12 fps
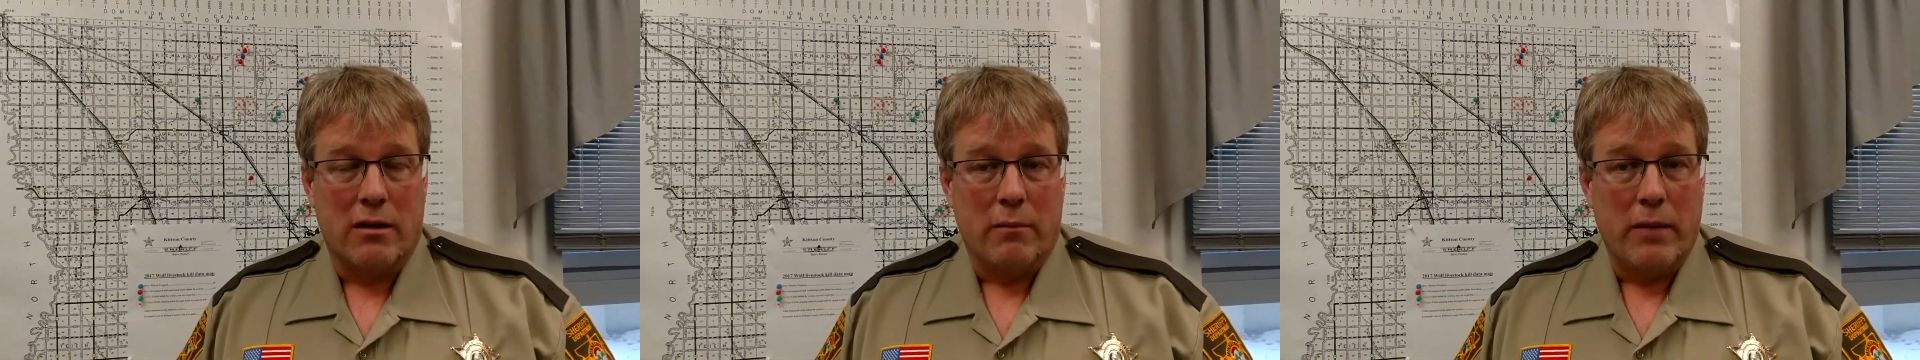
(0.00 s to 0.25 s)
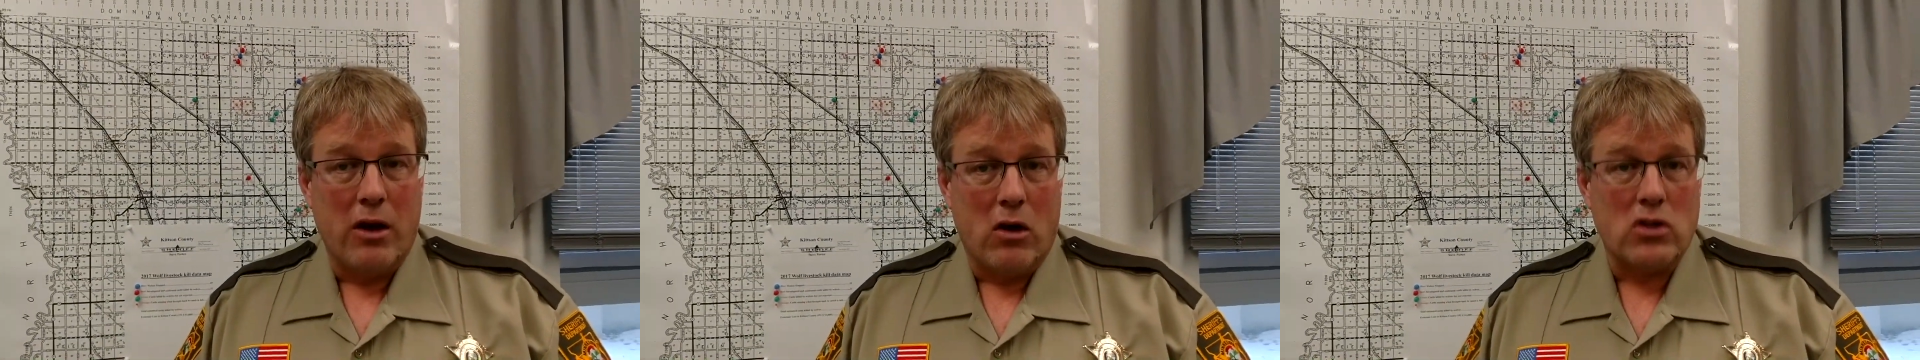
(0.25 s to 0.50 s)

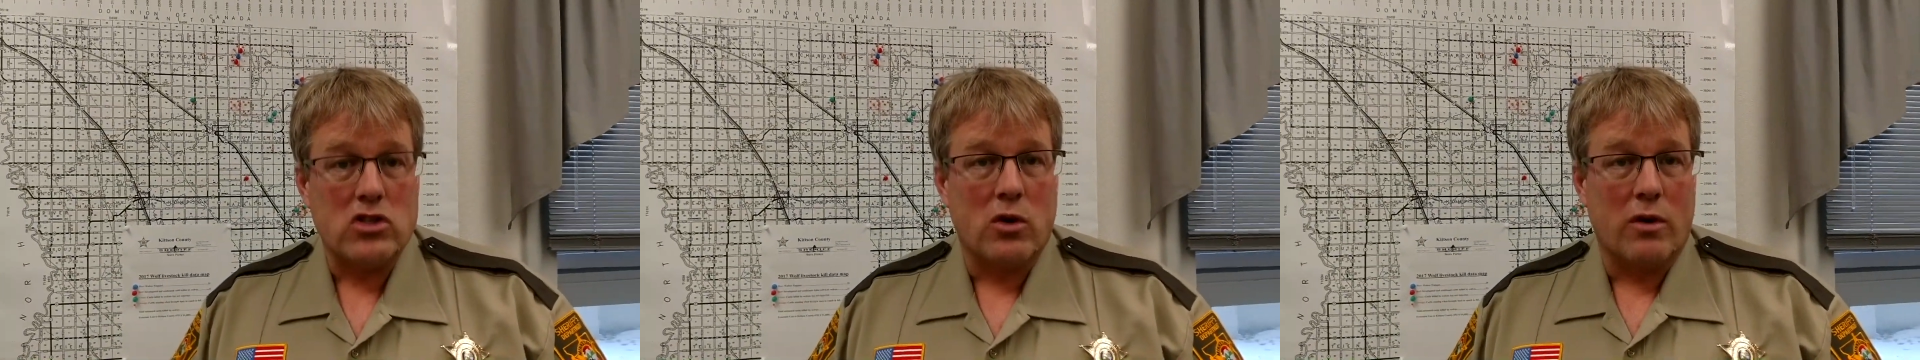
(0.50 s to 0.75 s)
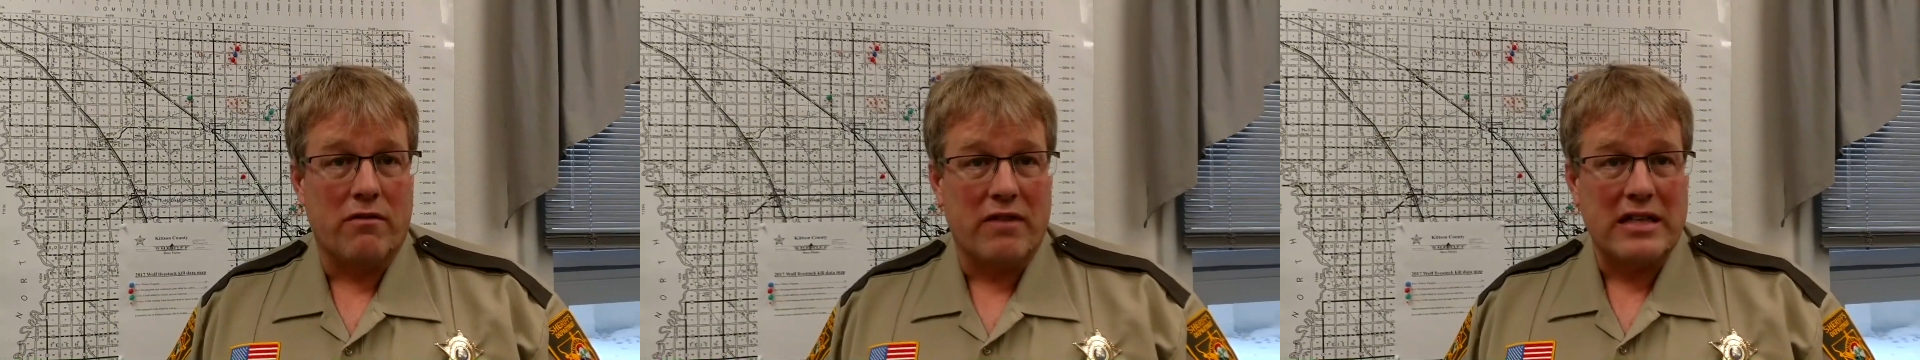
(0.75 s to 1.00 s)
may also
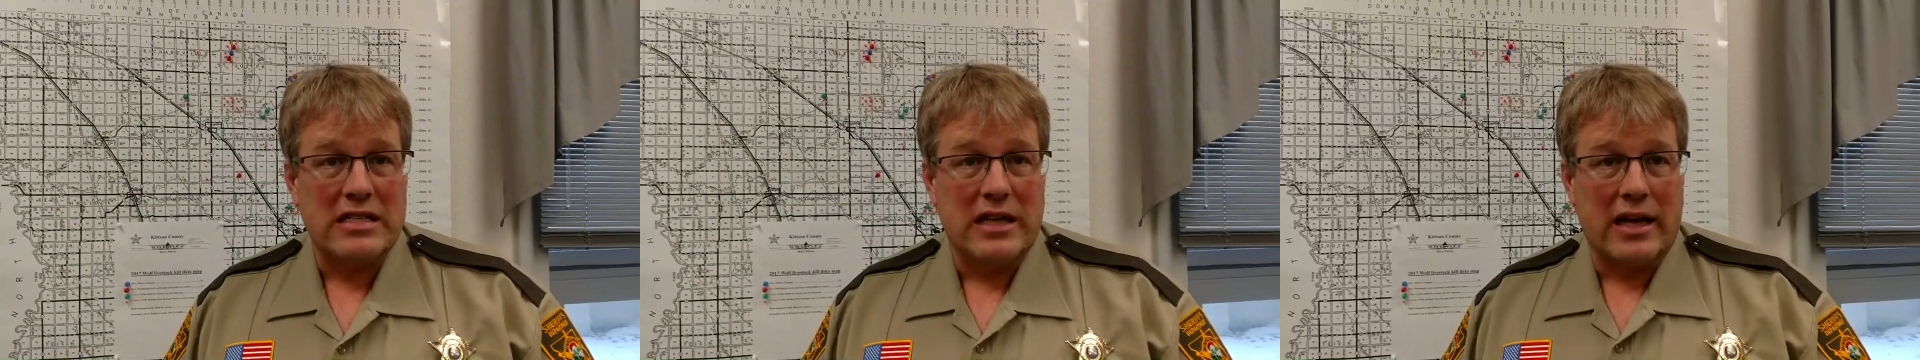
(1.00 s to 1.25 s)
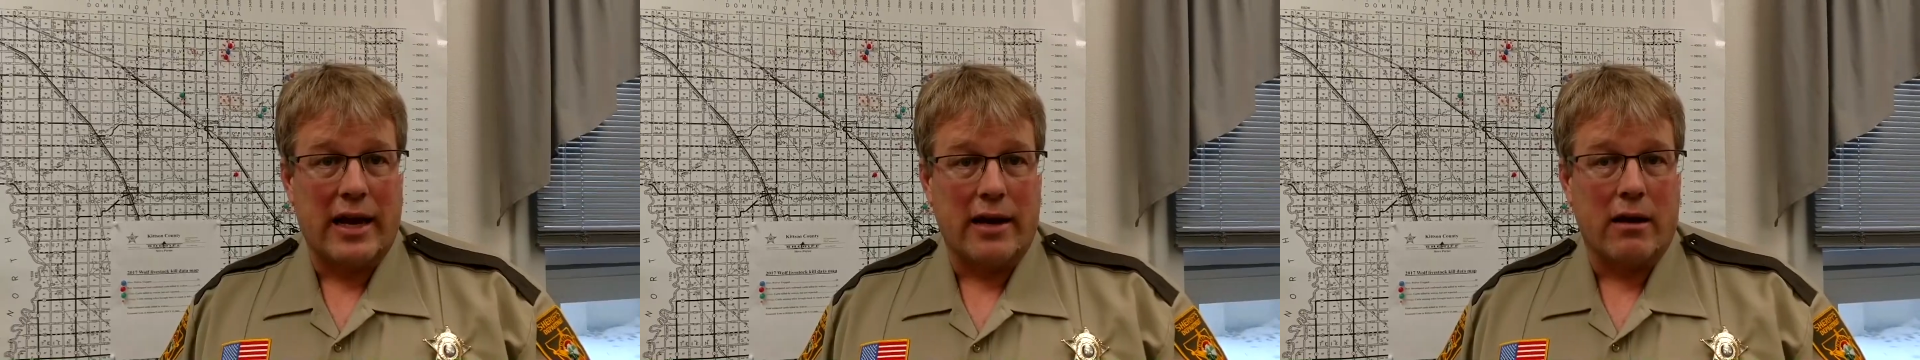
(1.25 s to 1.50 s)

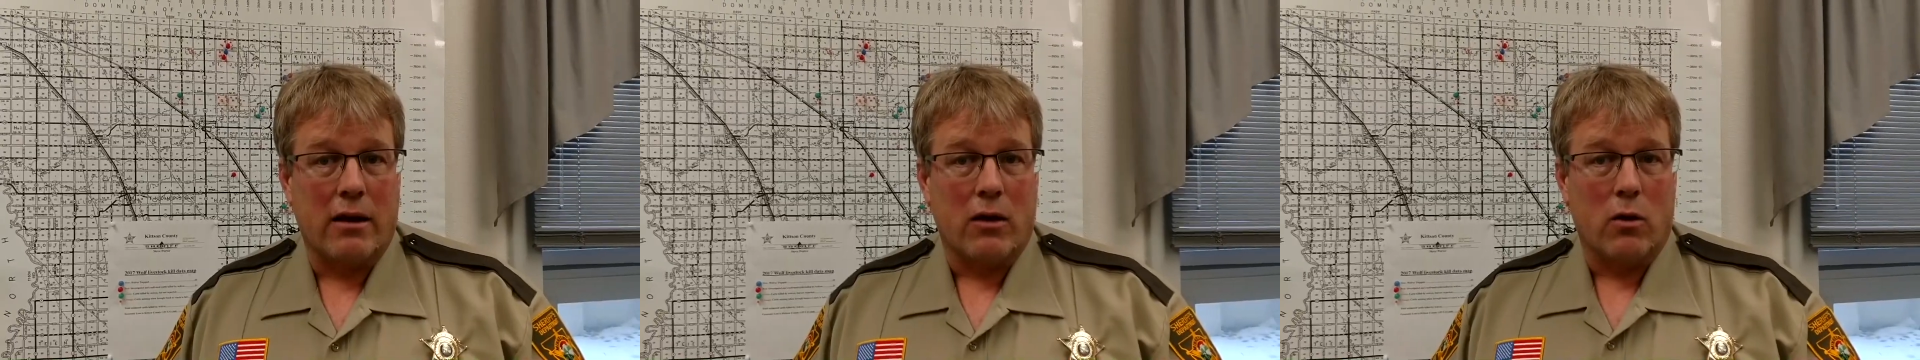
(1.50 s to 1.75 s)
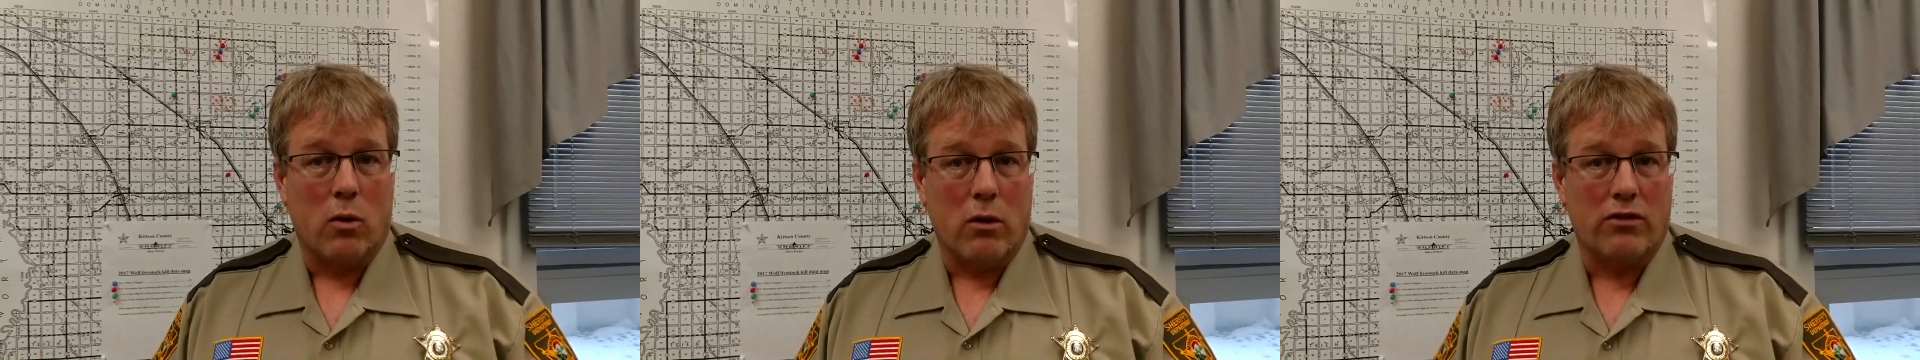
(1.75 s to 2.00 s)
investigate
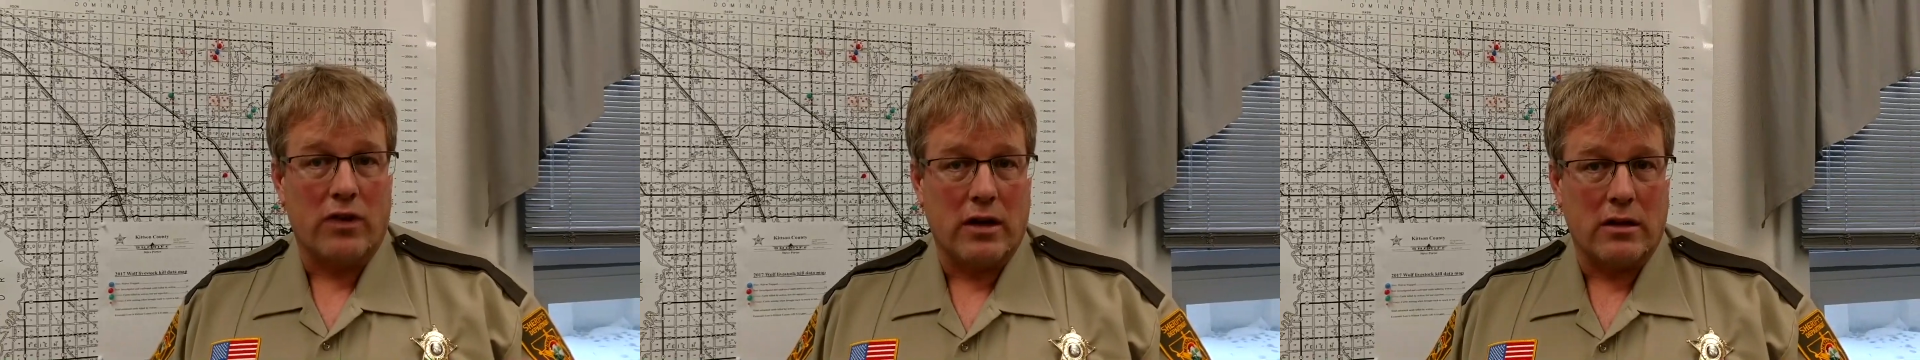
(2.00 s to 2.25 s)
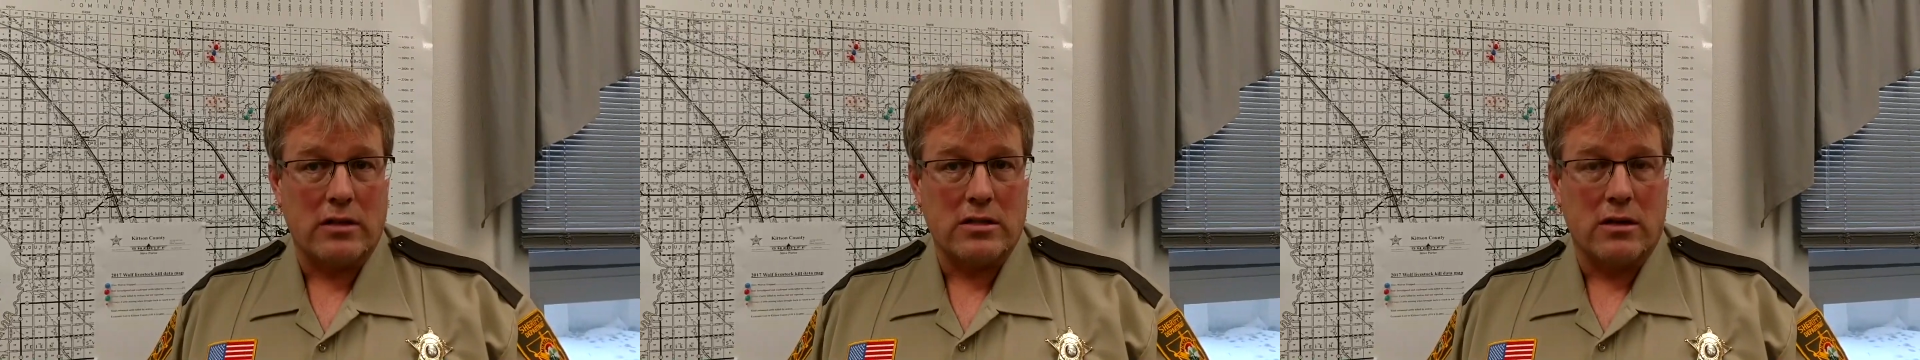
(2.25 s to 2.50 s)
wolf
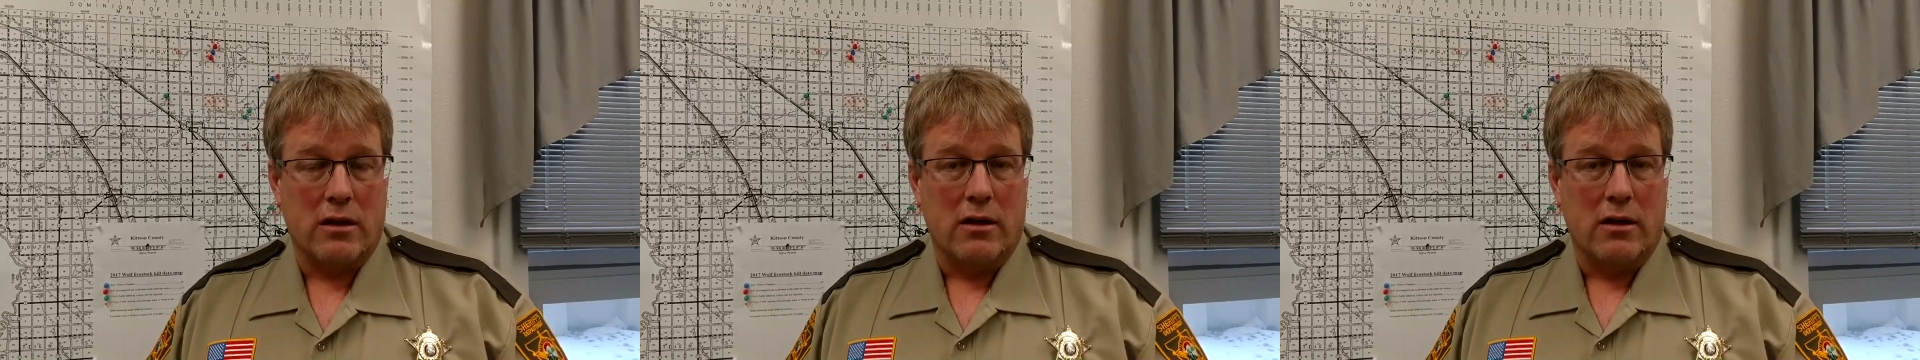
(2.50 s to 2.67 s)
kills.